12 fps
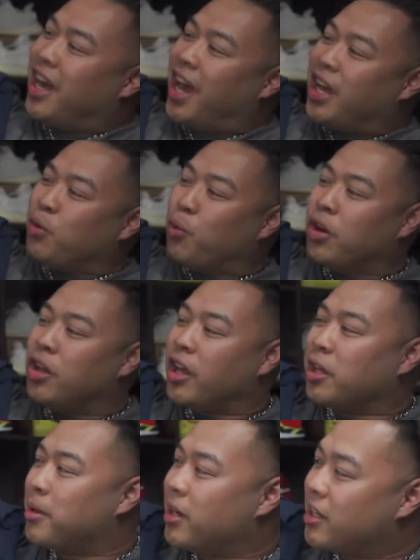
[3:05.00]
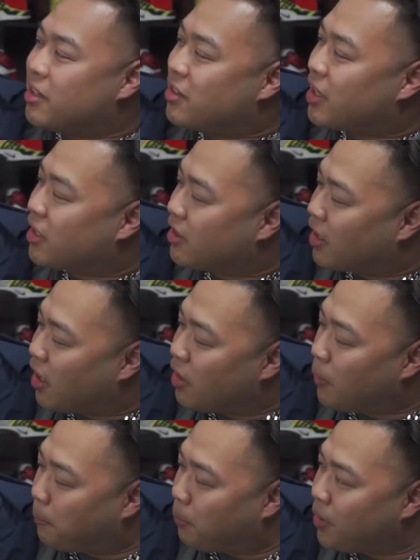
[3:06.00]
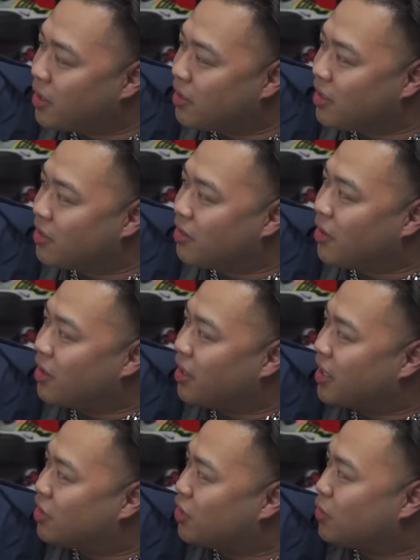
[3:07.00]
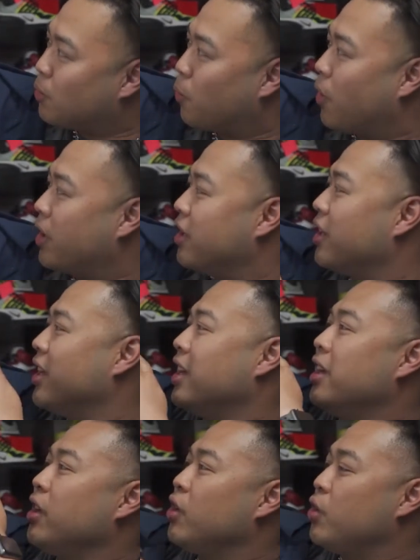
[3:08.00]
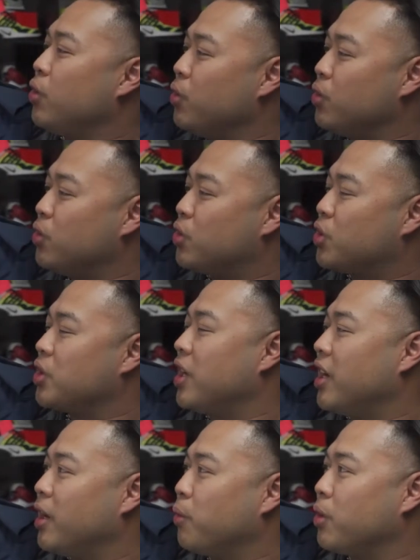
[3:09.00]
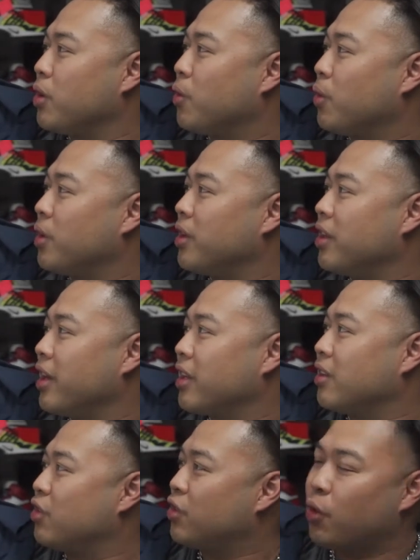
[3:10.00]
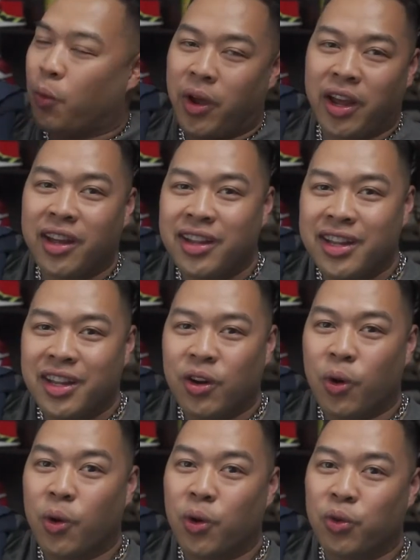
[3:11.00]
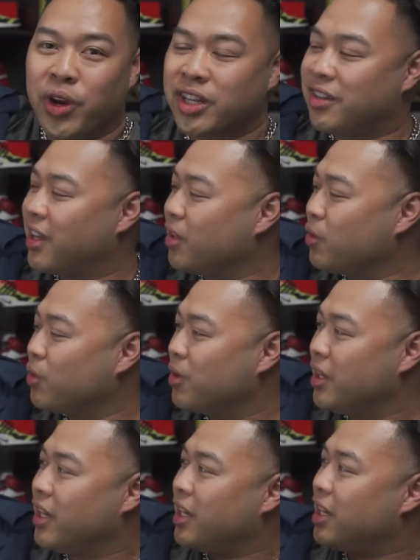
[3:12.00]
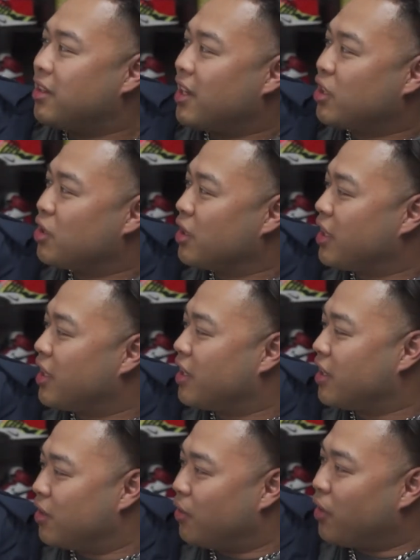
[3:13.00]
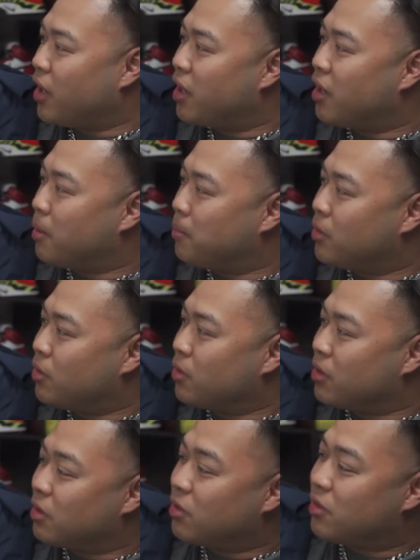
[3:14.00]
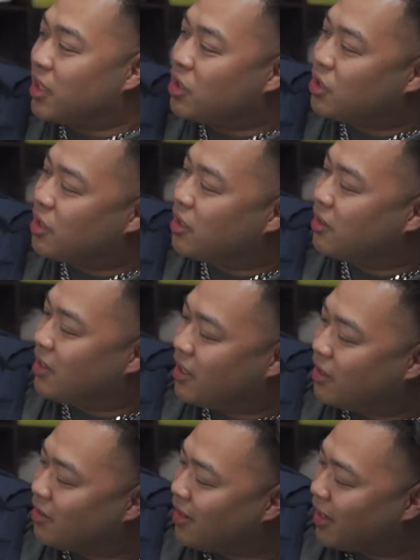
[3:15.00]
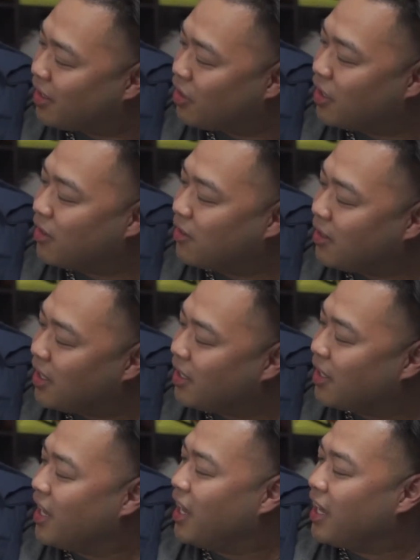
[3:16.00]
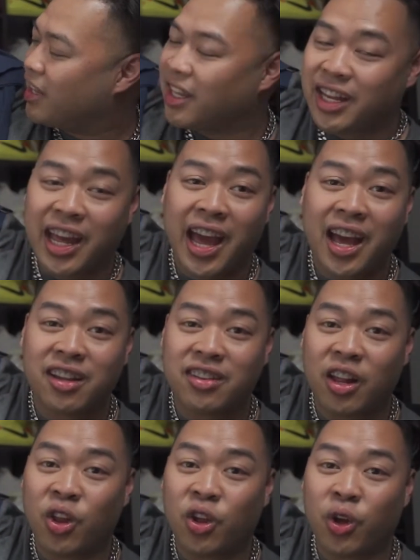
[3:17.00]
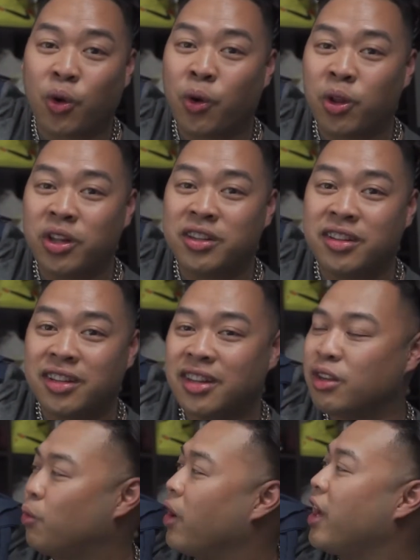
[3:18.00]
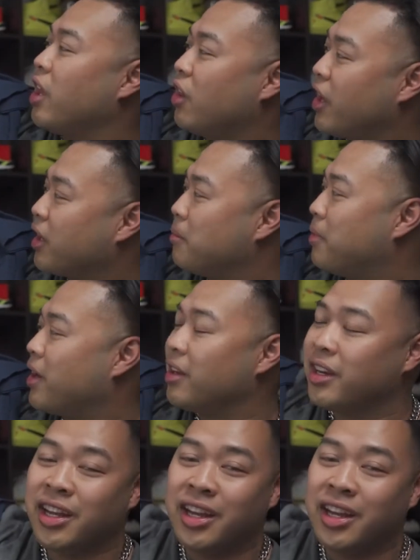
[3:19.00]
And what I like about it, it's like the kind of print is not like just one huge, what do you call it, like square or rectangle. It's actually divided up into little sections, and it's like you could see that it has a lot of quality. That's why I like about